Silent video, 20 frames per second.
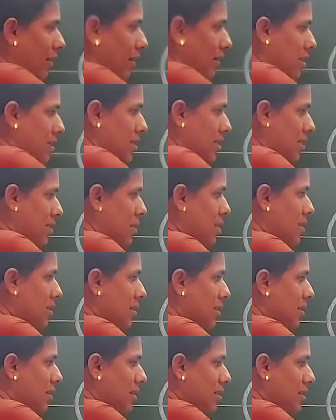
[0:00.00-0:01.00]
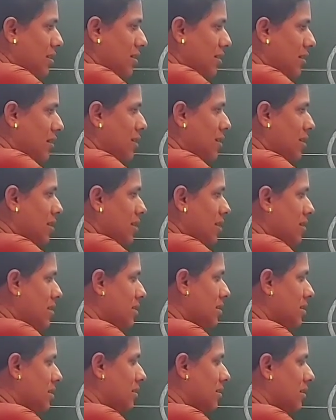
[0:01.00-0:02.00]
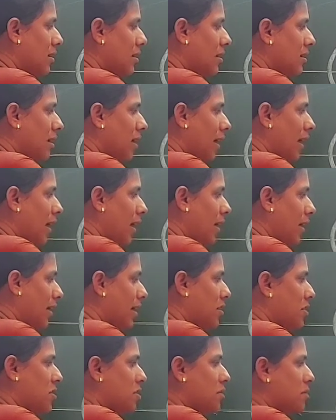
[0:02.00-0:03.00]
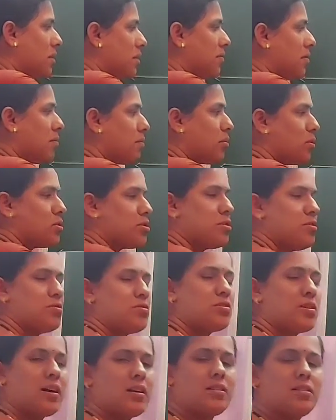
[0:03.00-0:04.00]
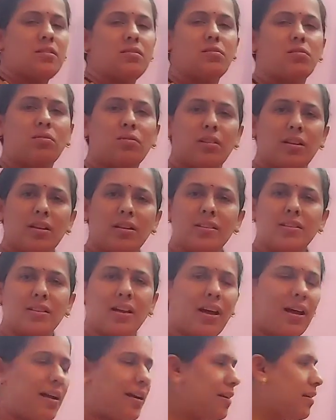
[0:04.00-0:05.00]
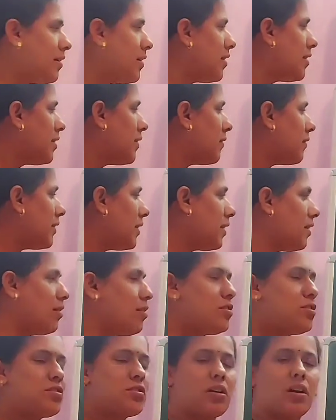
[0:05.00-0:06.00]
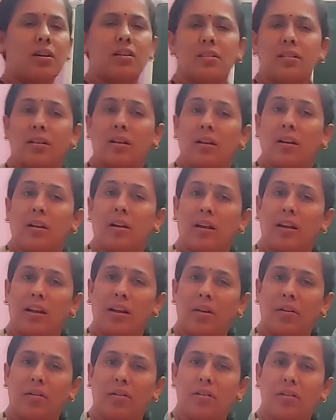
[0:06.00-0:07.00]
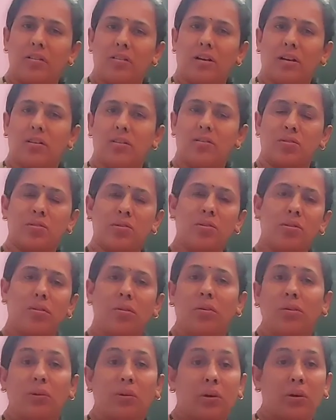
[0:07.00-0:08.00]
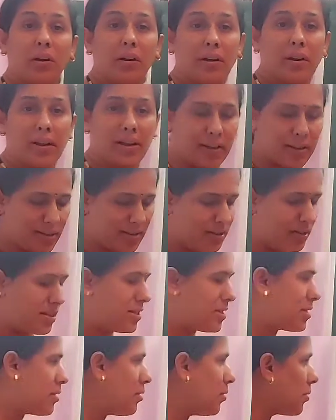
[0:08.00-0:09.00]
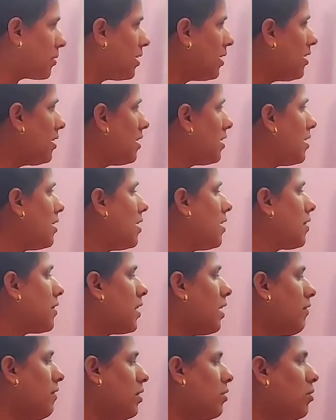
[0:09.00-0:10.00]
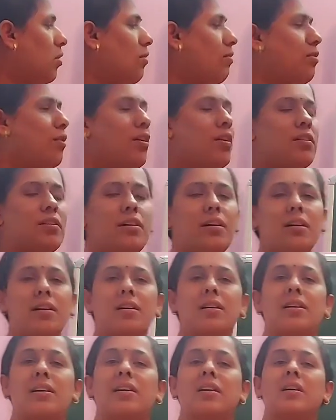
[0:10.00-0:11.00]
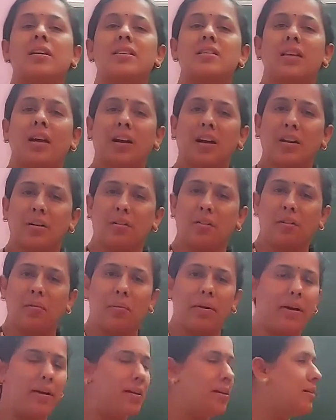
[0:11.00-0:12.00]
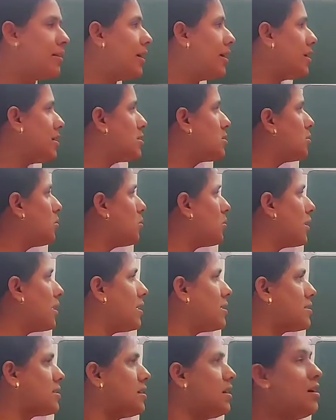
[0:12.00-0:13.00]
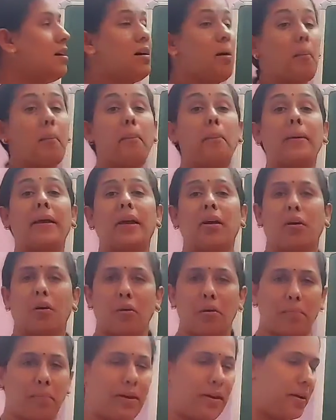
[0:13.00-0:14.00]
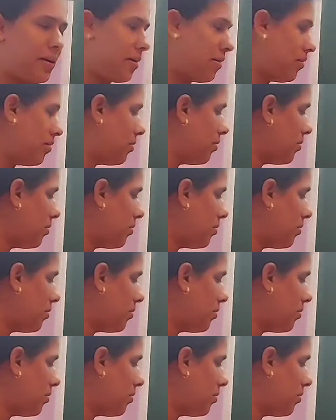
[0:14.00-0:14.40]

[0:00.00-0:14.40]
distance is increases, the attraction between positive charged nucleus and negative charged electron is also decreases. Okay, now we go for the second orbit, that is known as the p orbit.